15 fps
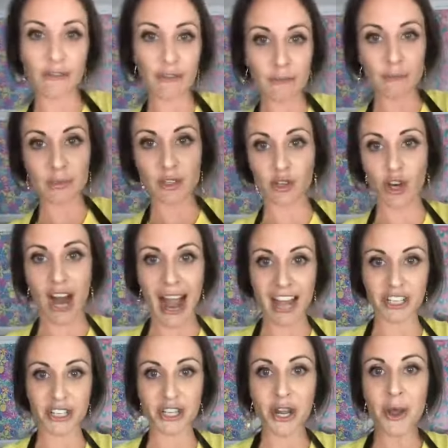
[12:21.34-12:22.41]
from
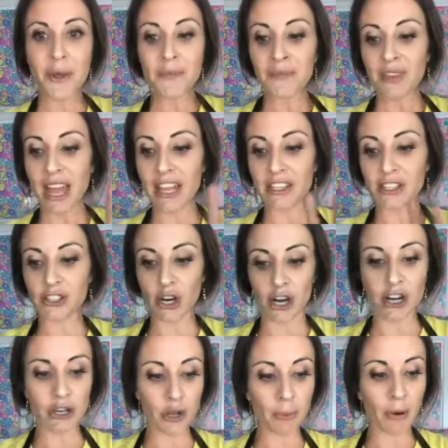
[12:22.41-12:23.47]
scratch and start
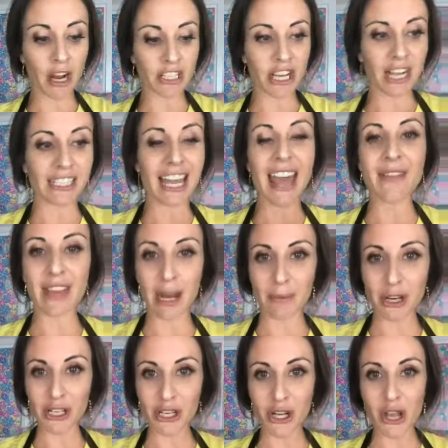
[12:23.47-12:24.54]
a new project, and then I'm
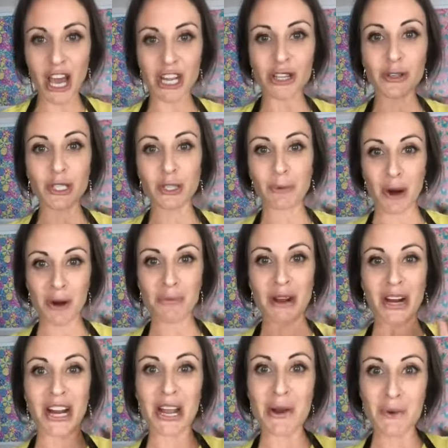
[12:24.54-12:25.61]
going to show you how to use
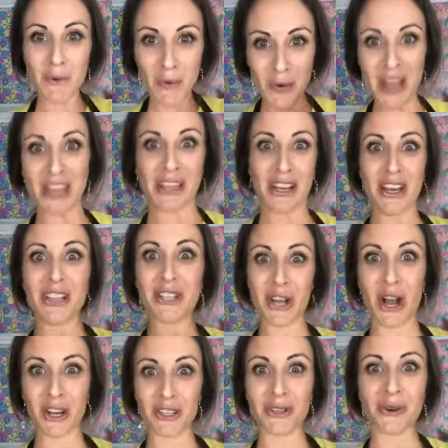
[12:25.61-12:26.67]
Sparkleberry with
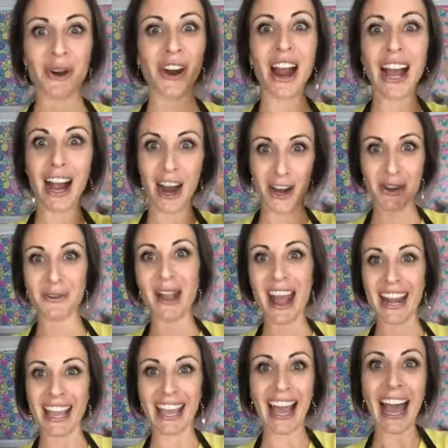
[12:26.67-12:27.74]
Choc Couture. Are you
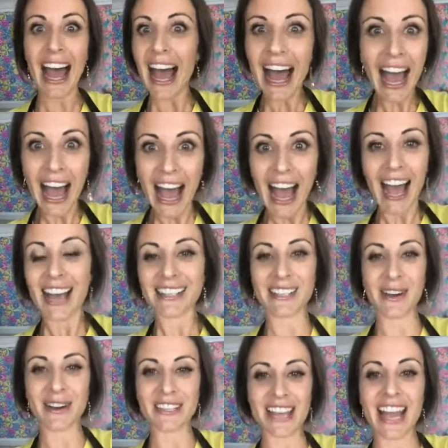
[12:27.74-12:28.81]
ready?
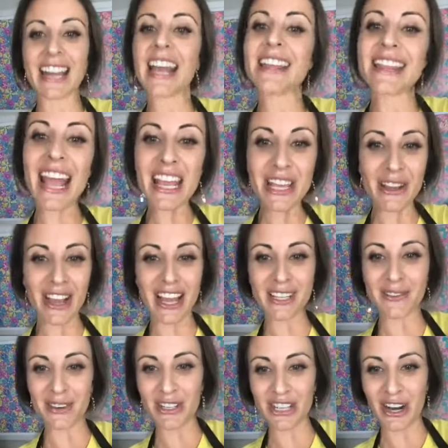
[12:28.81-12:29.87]
So excited. And thank you guys
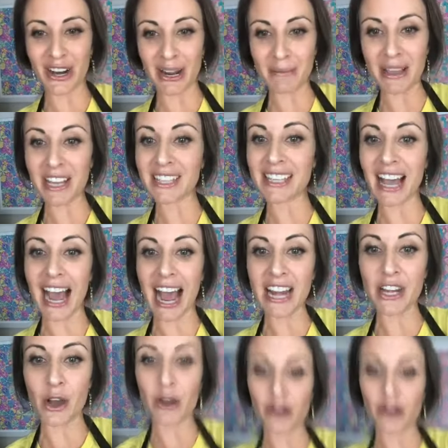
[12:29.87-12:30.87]
for sharing, because I know